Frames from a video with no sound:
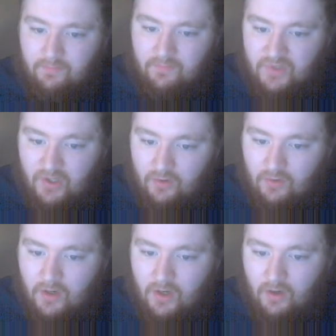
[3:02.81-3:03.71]

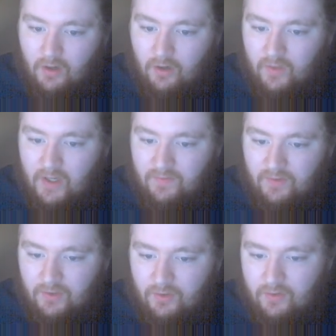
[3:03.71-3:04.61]
So all we have to
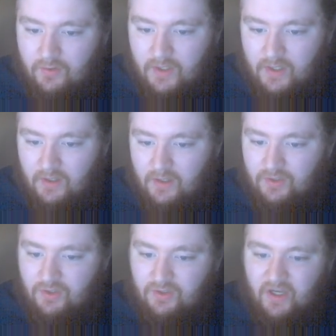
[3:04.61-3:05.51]
do
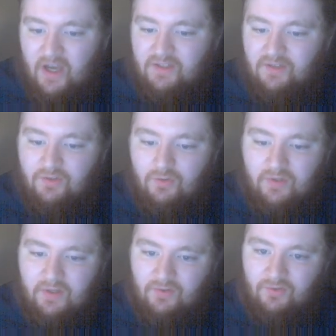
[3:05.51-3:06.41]
is just cast it to
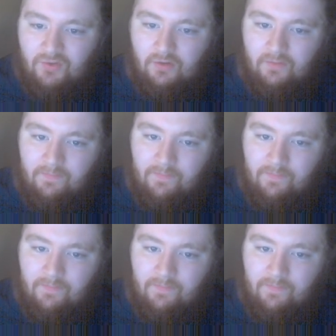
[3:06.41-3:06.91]
an integer.